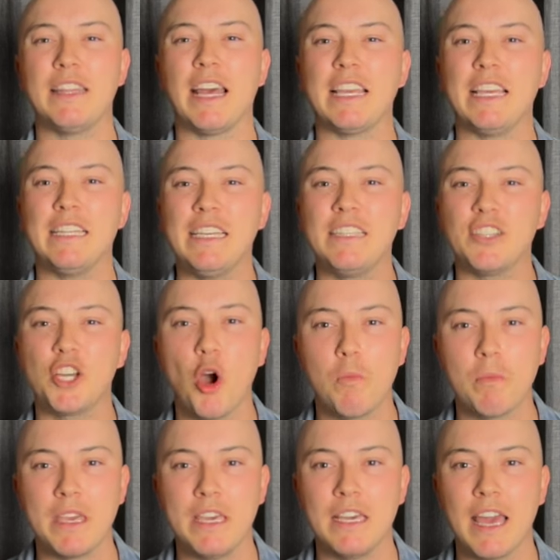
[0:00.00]
that you need to go
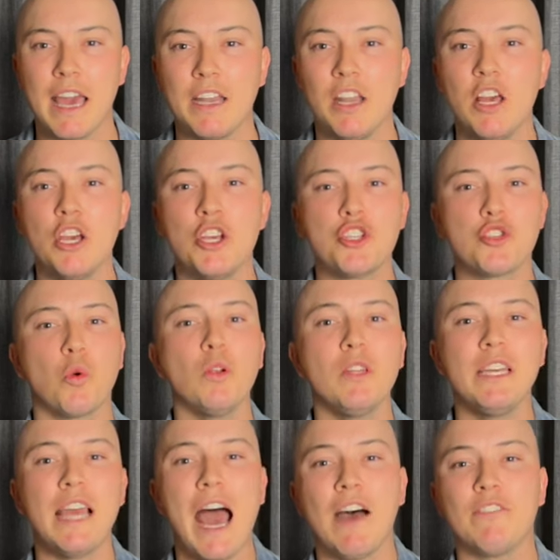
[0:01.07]
pee again
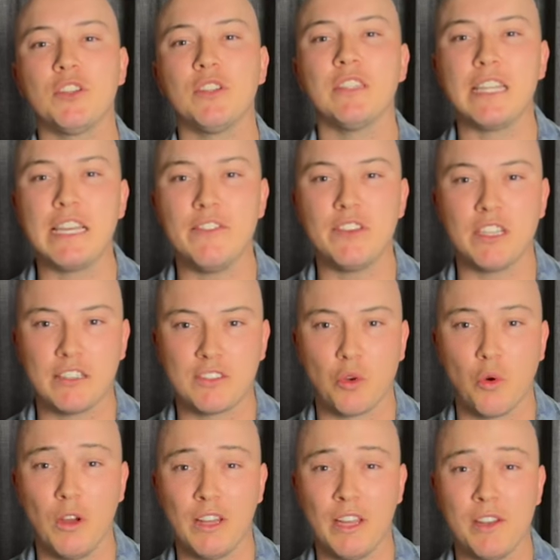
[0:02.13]
shortly after leaving the
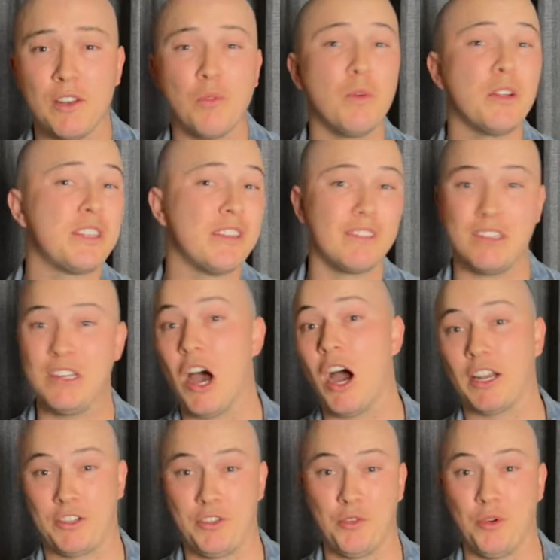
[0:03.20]
toilet, which is
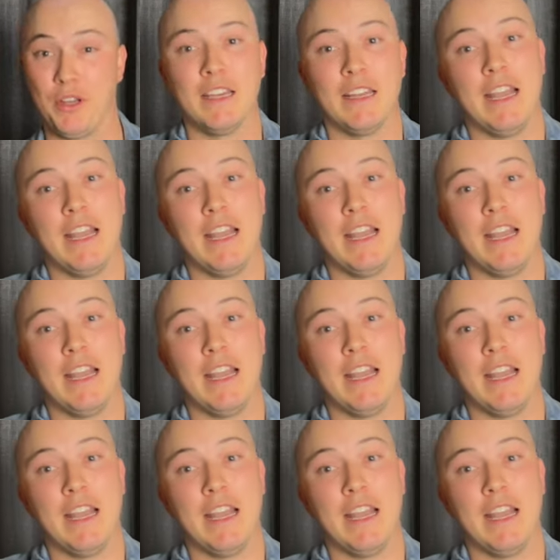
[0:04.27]
not good.